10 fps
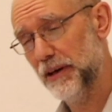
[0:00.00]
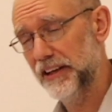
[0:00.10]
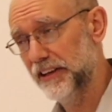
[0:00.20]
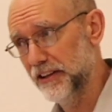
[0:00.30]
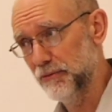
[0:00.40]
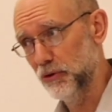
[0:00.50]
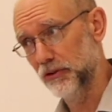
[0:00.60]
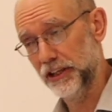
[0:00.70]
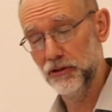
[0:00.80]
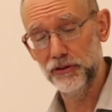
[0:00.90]
of bed in the
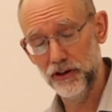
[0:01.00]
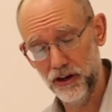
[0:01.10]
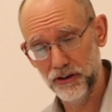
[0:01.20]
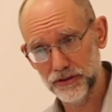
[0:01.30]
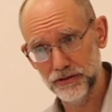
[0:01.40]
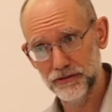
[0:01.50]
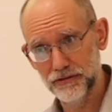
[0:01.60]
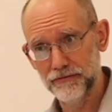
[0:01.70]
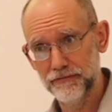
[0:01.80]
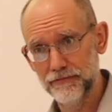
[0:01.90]
morning or not.
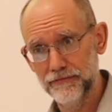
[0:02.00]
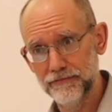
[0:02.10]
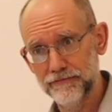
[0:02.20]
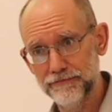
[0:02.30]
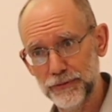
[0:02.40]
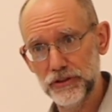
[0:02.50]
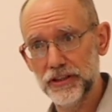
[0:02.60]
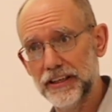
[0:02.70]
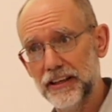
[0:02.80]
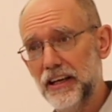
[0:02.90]
You
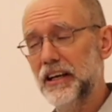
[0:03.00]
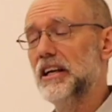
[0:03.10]
see,